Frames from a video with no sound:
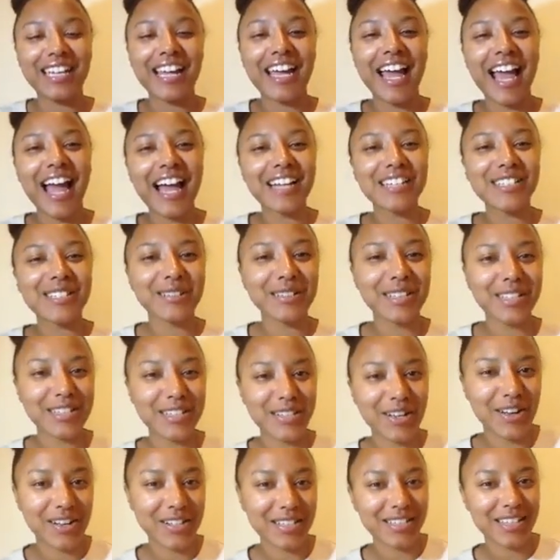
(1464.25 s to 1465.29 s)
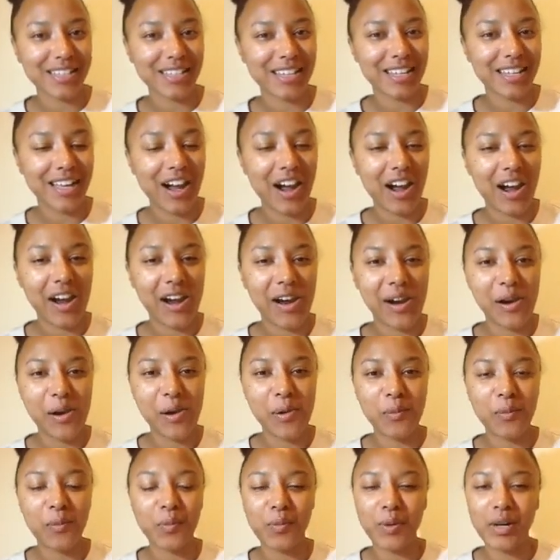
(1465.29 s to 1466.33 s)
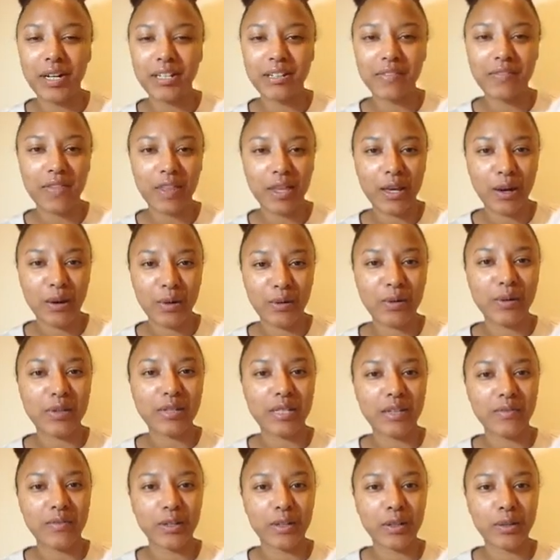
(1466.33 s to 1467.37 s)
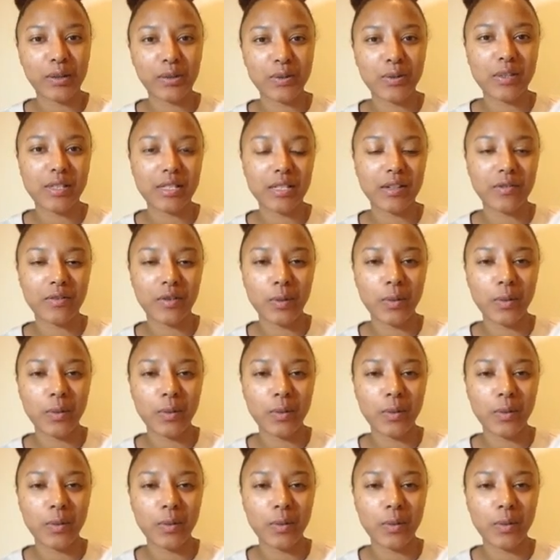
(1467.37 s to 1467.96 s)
I actually talked to the one of the owners of Inclusive,